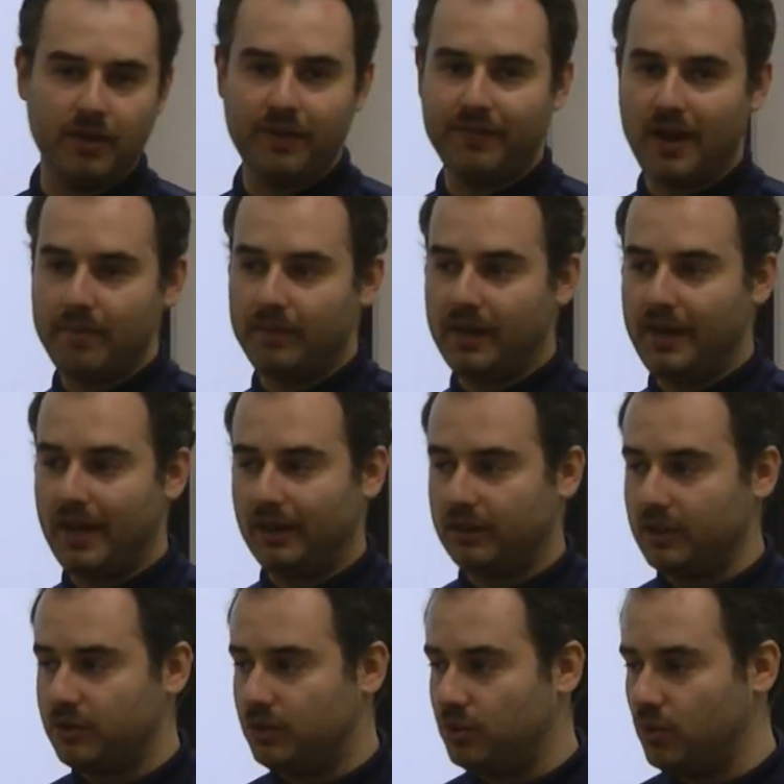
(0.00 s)
if I'm
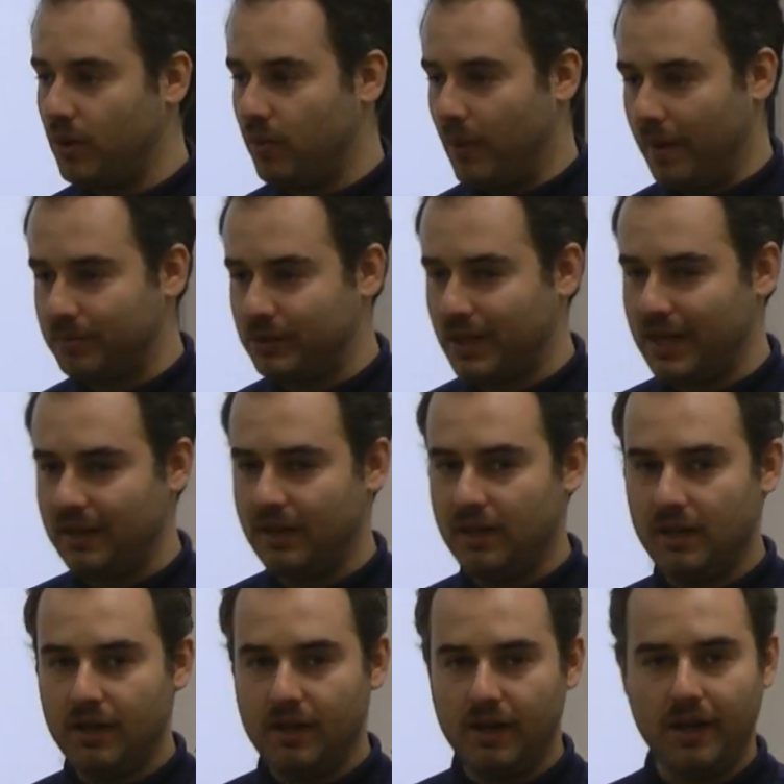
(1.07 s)
connected to a website
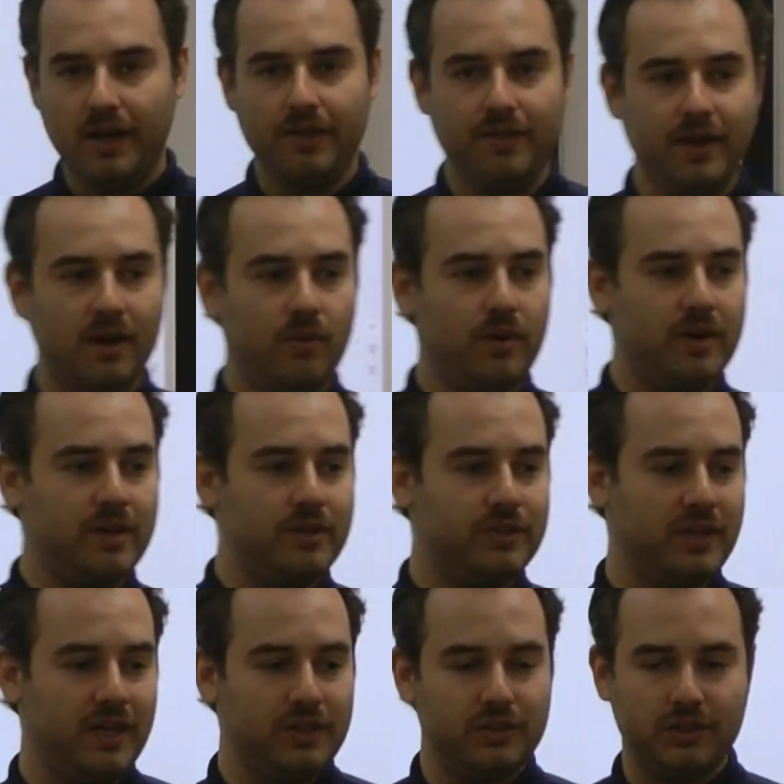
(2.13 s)
and there
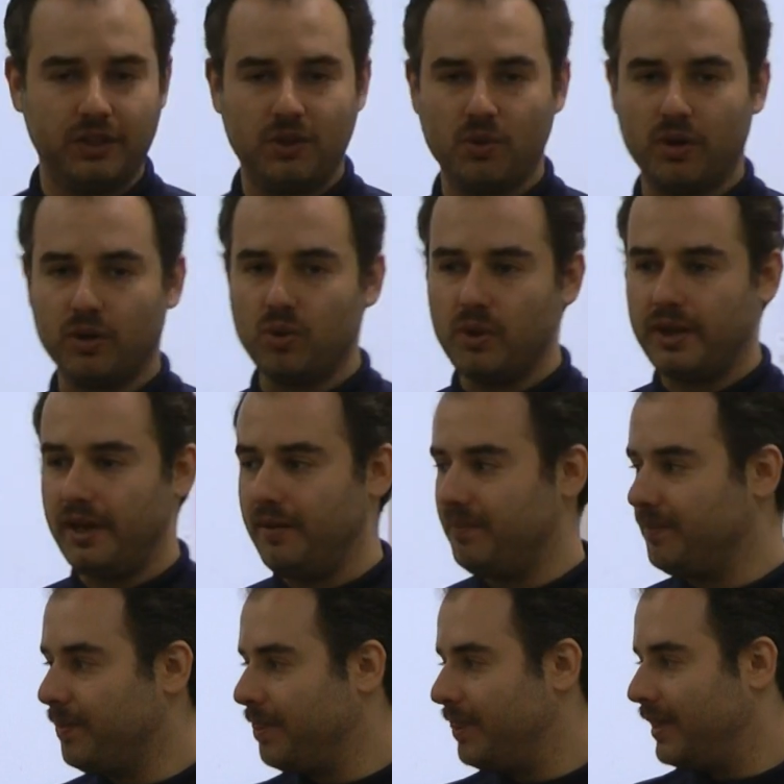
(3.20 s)
is a secure
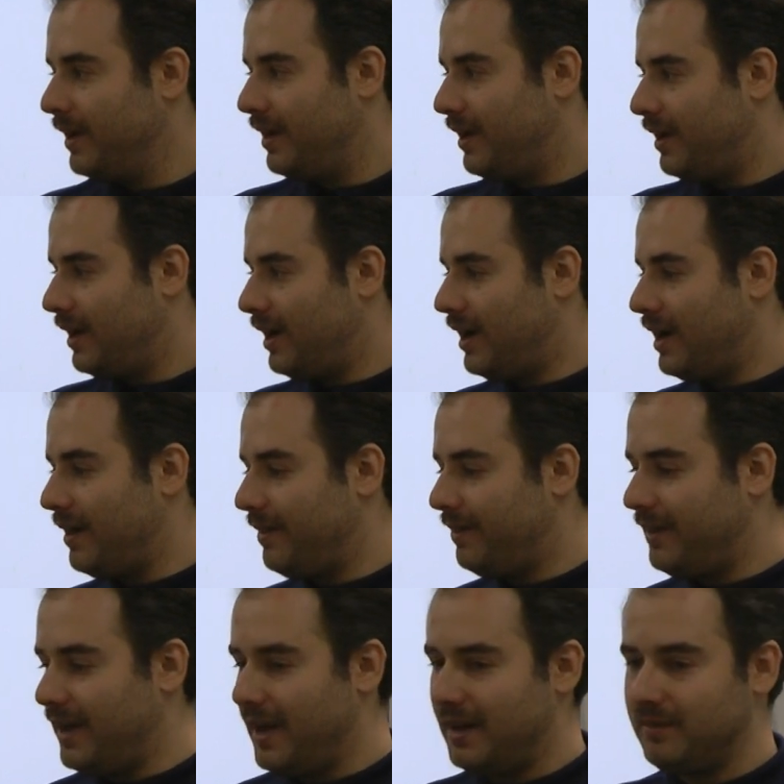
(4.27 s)
cookie,
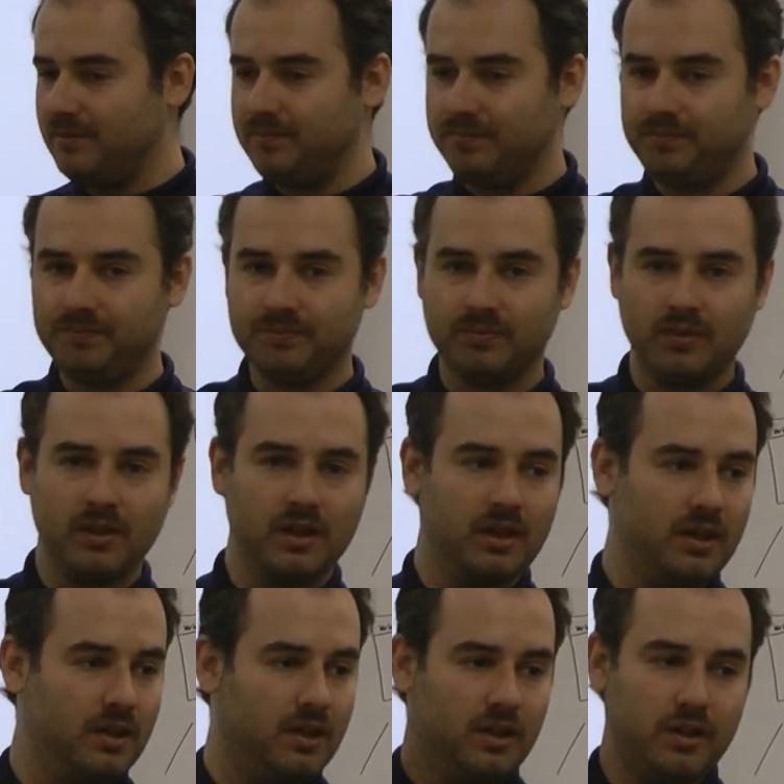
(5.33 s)
then
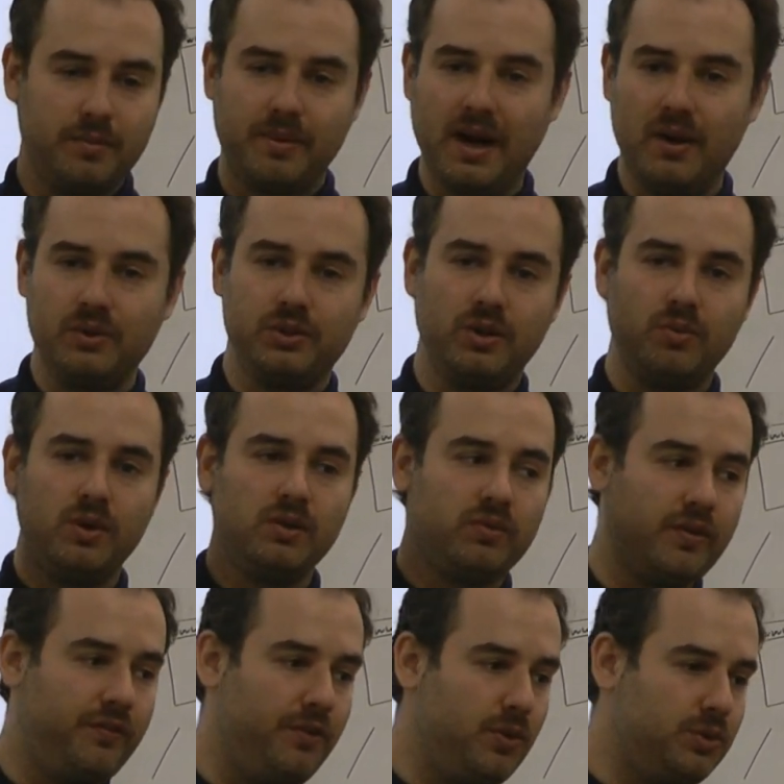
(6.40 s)
the browser will
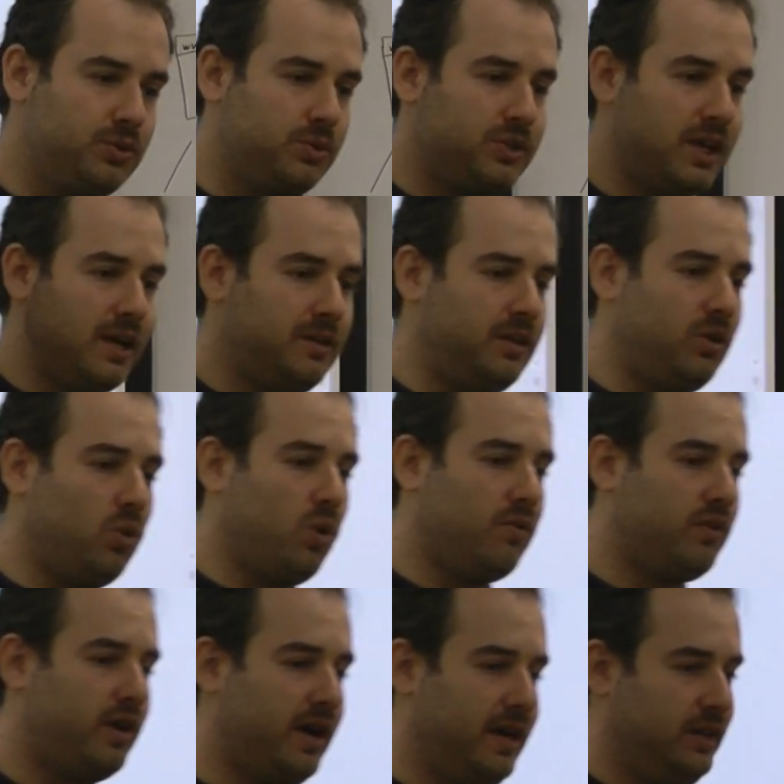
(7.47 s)
refuse to send it
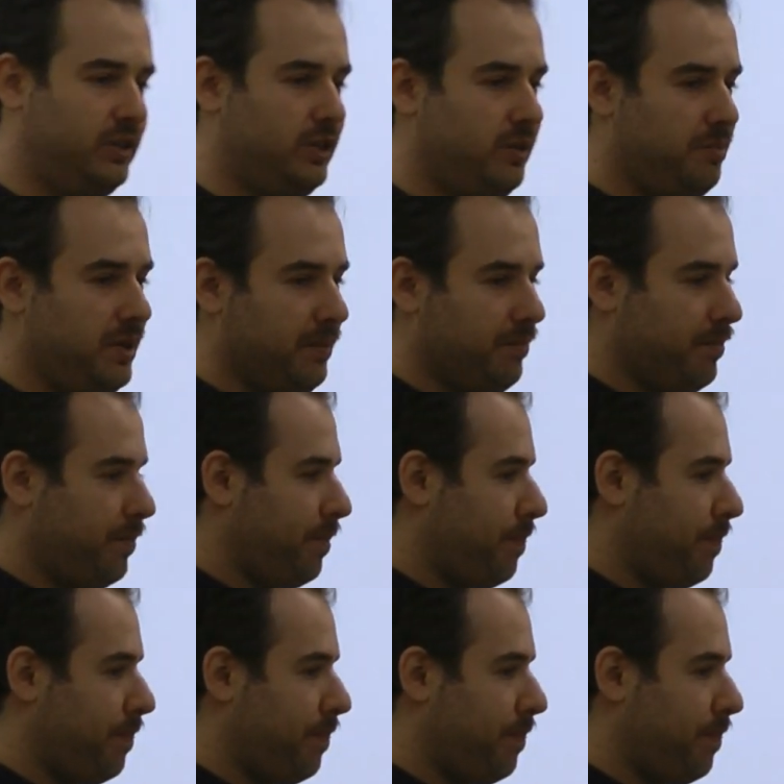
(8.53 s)
over HTTP.